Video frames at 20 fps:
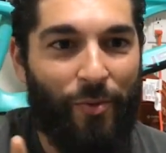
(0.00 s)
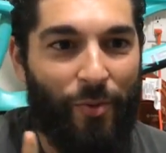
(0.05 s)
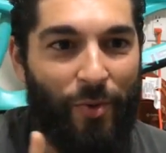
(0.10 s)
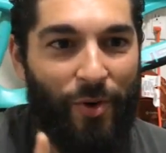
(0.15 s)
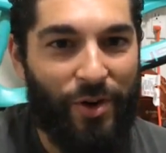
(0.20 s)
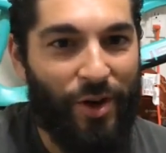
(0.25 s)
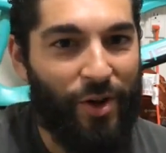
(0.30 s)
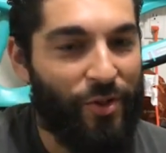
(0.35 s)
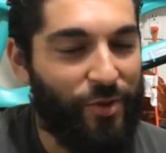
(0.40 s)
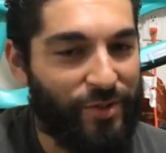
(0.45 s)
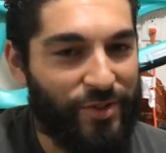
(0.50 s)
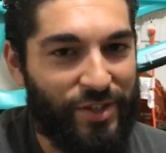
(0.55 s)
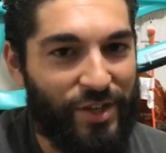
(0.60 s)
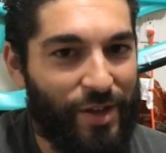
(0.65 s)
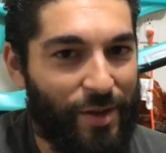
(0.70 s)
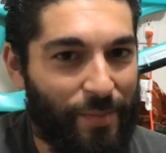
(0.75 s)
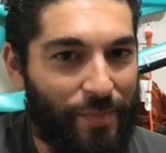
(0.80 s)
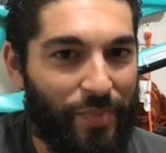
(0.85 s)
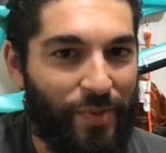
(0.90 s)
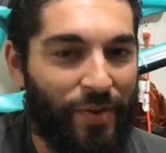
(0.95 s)
another
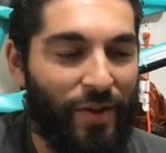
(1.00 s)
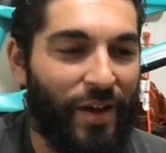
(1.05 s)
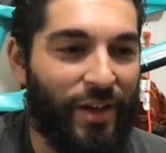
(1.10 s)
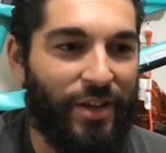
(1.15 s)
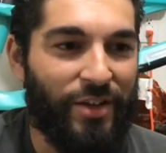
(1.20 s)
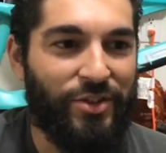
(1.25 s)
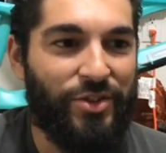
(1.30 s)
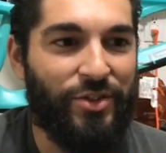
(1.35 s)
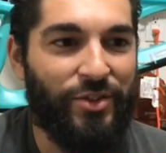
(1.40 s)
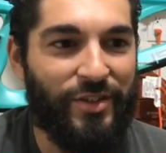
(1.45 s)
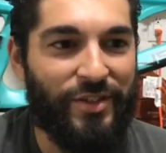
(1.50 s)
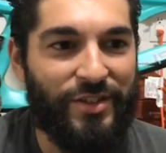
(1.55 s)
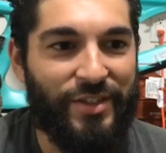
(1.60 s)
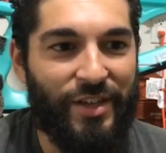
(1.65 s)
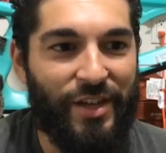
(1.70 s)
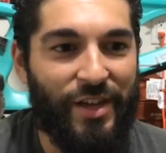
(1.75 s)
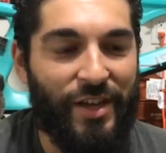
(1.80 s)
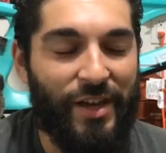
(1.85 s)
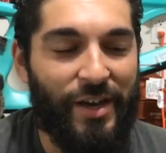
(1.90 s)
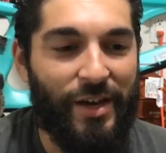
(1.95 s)
tip, I guess you could say.